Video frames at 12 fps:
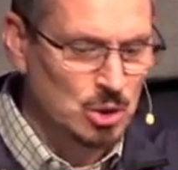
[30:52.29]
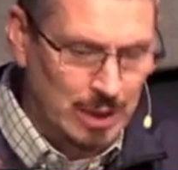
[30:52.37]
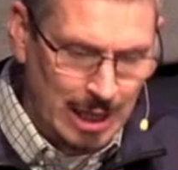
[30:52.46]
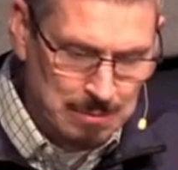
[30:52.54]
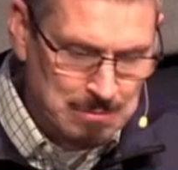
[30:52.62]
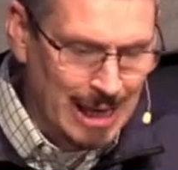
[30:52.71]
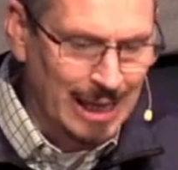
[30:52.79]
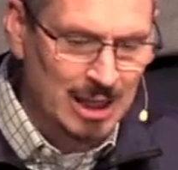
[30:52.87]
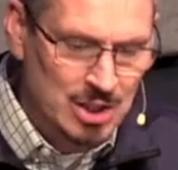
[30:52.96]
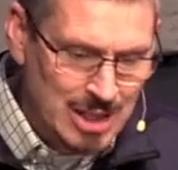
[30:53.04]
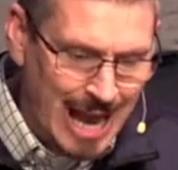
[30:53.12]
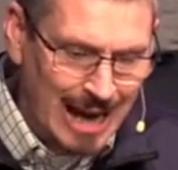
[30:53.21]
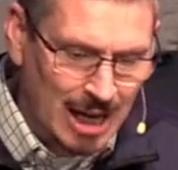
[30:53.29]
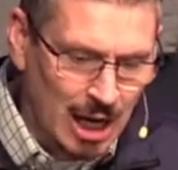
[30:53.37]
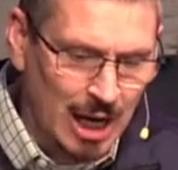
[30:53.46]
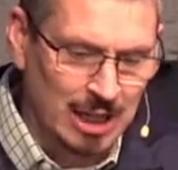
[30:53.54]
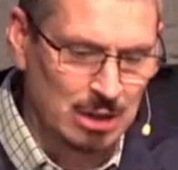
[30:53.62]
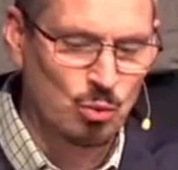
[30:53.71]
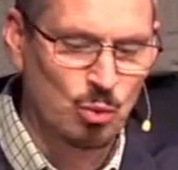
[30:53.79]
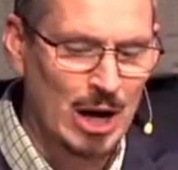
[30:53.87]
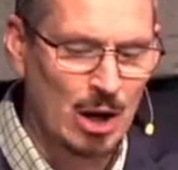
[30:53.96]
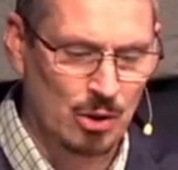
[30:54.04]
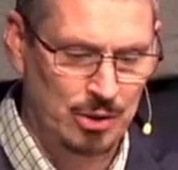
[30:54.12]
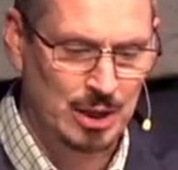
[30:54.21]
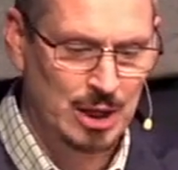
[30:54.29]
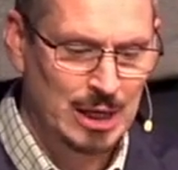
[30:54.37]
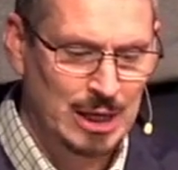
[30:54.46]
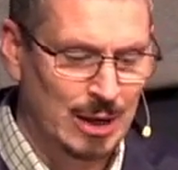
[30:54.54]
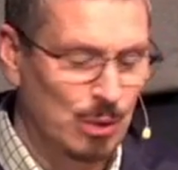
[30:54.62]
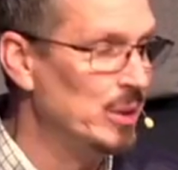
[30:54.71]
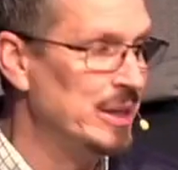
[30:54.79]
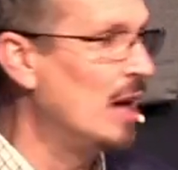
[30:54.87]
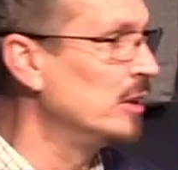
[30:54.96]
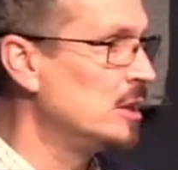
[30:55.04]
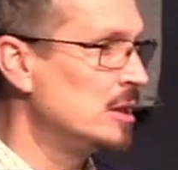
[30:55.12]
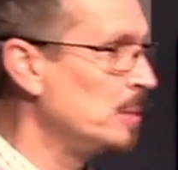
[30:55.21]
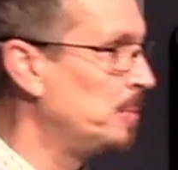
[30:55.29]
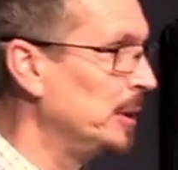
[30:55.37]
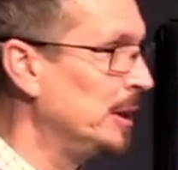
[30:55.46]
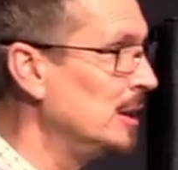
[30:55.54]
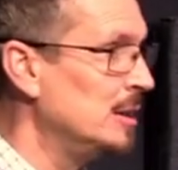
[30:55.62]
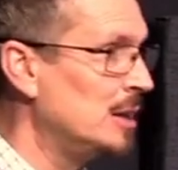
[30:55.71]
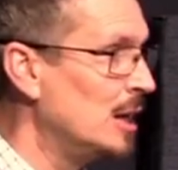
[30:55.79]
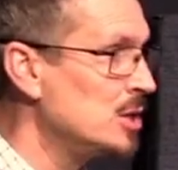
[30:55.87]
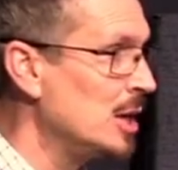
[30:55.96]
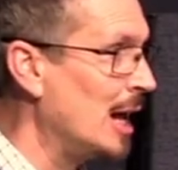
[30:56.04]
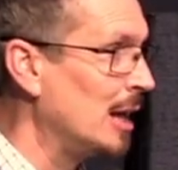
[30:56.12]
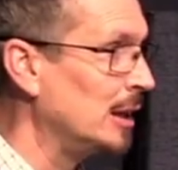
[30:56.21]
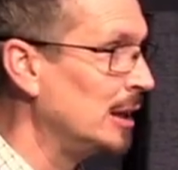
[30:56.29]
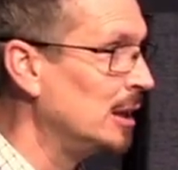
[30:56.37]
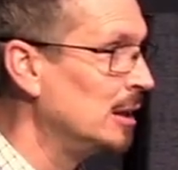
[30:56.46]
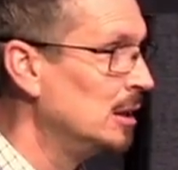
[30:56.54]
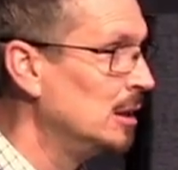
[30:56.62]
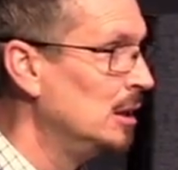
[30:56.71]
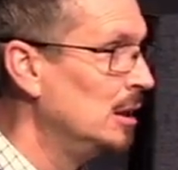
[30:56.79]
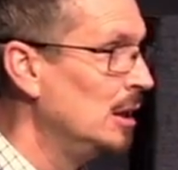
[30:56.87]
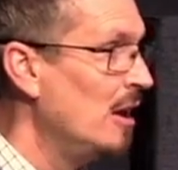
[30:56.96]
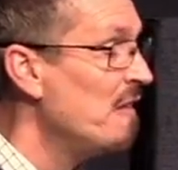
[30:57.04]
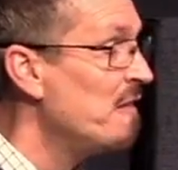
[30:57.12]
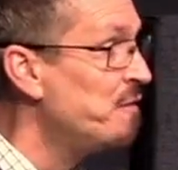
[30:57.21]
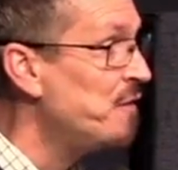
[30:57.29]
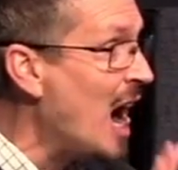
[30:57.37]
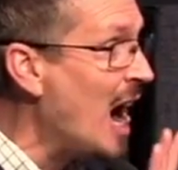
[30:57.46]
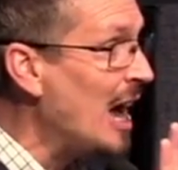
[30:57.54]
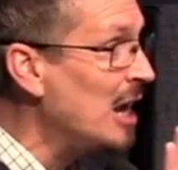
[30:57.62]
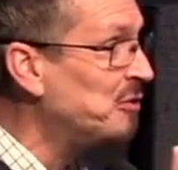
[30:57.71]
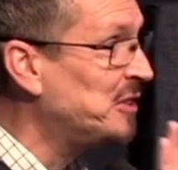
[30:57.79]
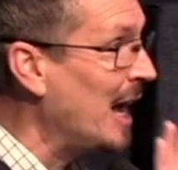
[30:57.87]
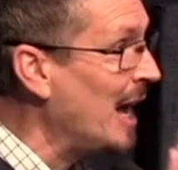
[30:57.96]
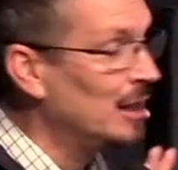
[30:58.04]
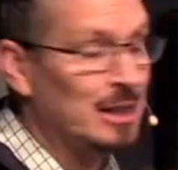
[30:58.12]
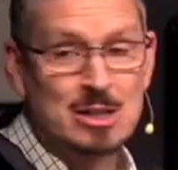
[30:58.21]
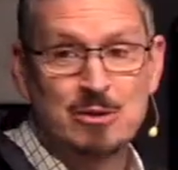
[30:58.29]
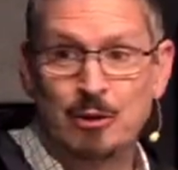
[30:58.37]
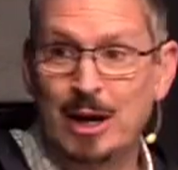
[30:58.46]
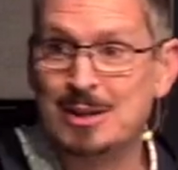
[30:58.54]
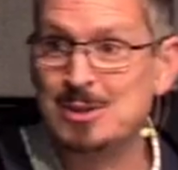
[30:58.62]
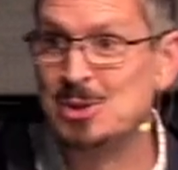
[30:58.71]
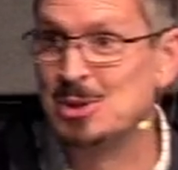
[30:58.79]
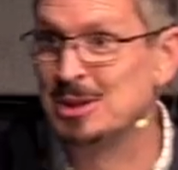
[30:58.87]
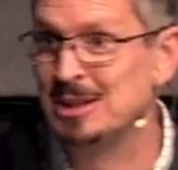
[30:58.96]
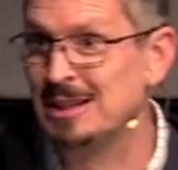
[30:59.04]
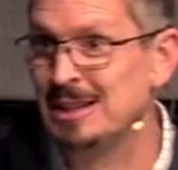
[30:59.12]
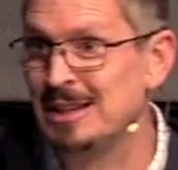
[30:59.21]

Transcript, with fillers: You can't manage that kind of wealth without discipline and intentionality. Five talents, friends.